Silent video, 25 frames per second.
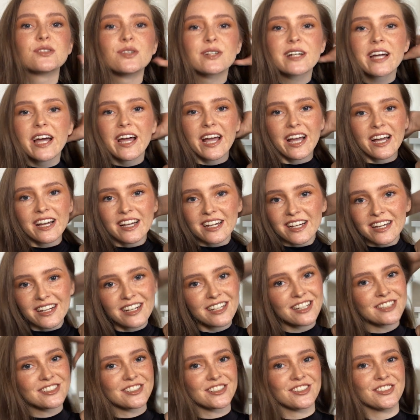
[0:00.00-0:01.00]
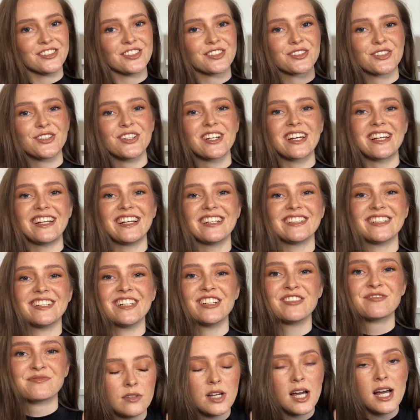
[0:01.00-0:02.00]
okay and it doesn't look too crazy.